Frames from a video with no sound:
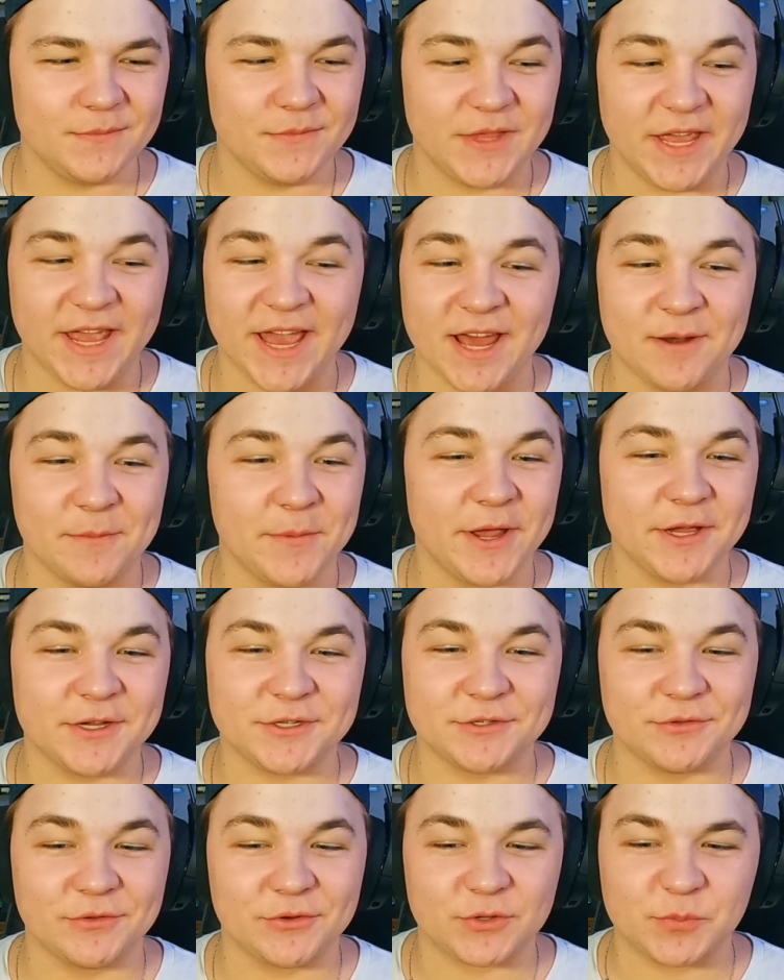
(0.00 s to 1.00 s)
The
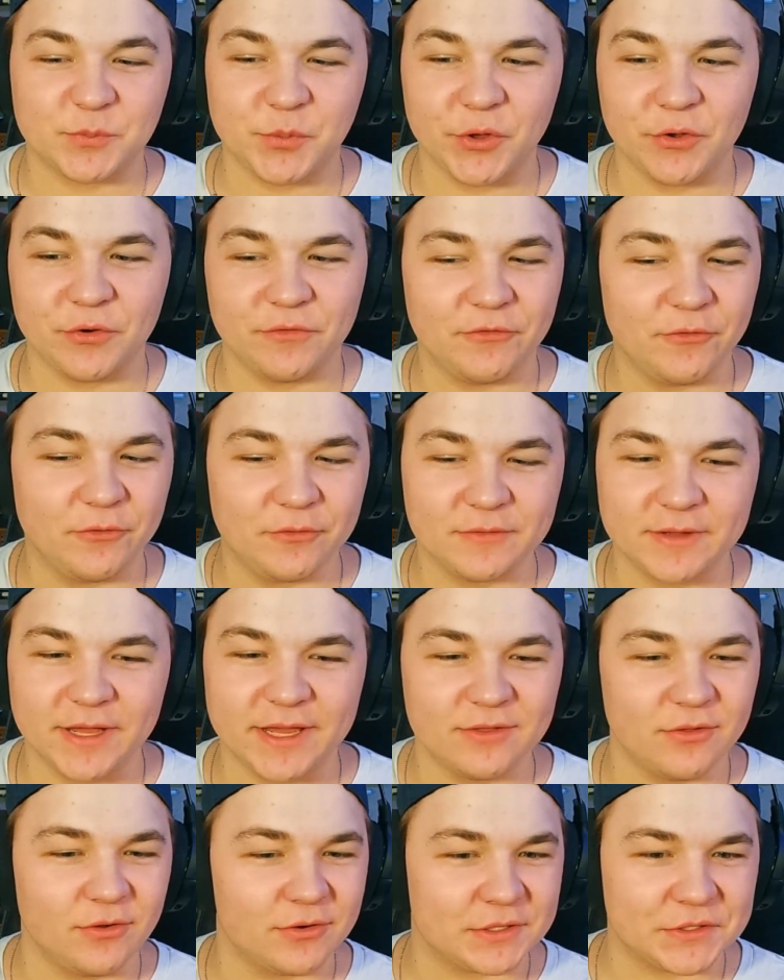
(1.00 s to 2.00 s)
animation looks beautiful.
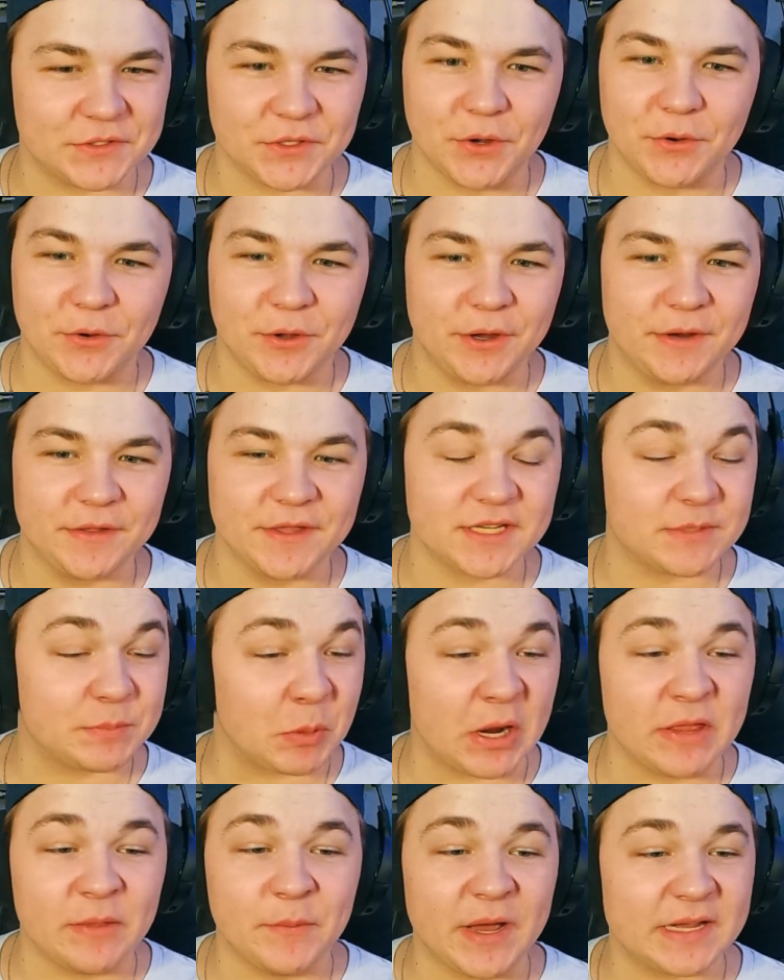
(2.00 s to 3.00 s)
It looks so good. This is
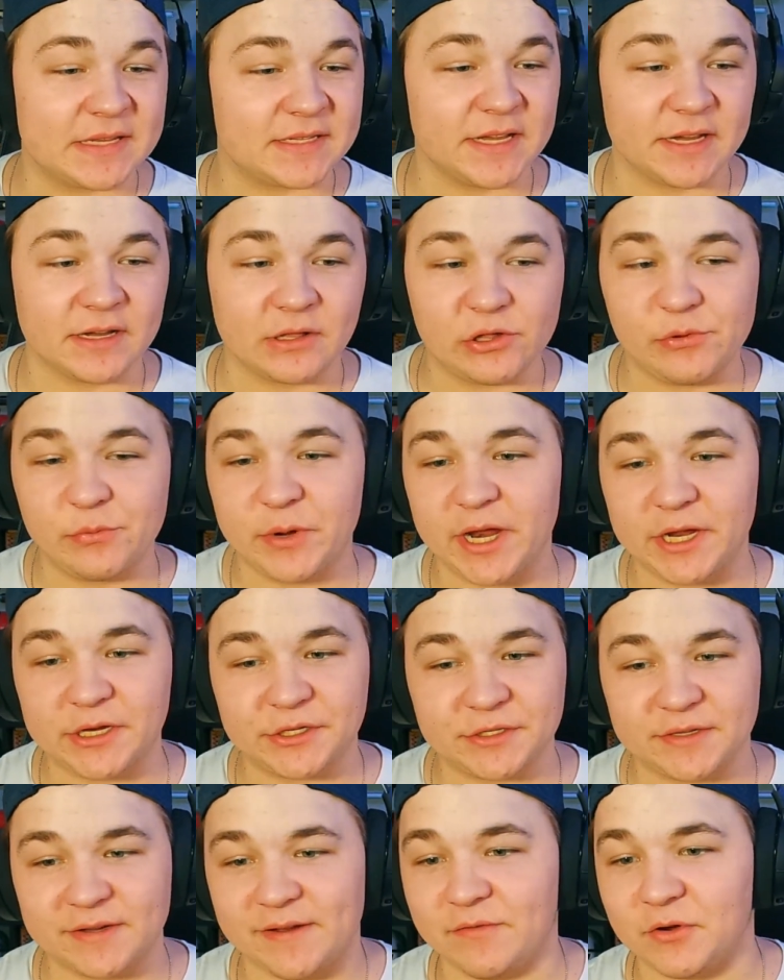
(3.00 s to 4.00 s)
probably the best thing
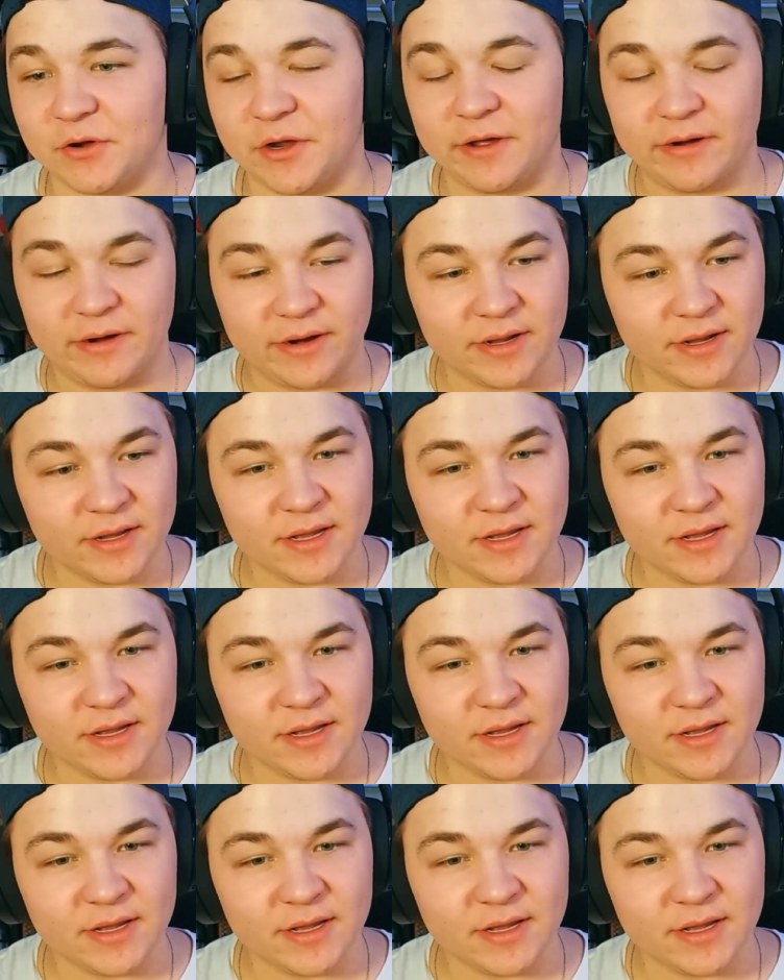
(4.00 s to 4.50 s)
Illumination's ever done.